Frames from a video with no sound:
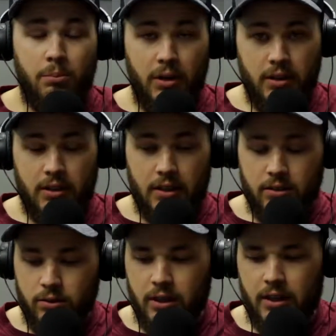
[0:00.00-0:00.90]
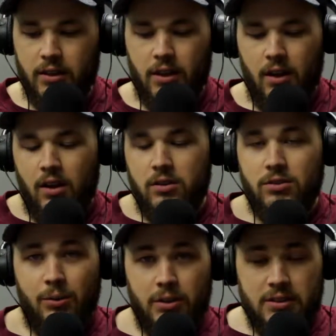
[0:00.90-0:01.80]
But that's okay.
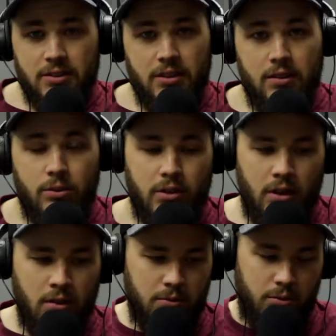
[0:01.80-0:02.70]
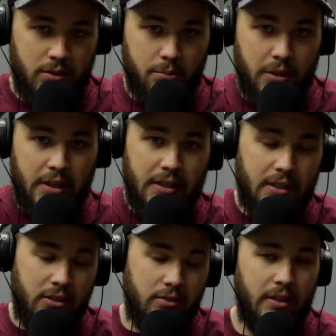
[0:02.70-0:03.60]
So I went to see Luke Combs with a buddy
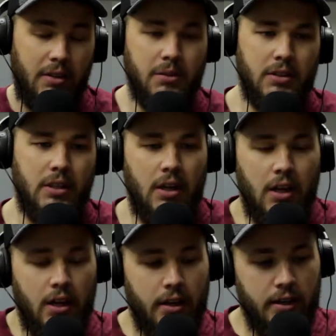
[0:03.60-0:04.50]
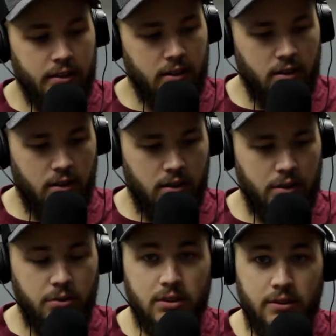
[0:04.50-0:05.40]
and his family. And
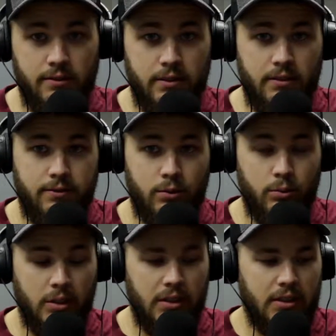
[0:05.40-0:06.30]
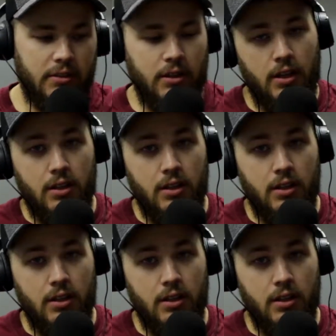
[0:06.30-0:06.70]
it was an eventful weekend.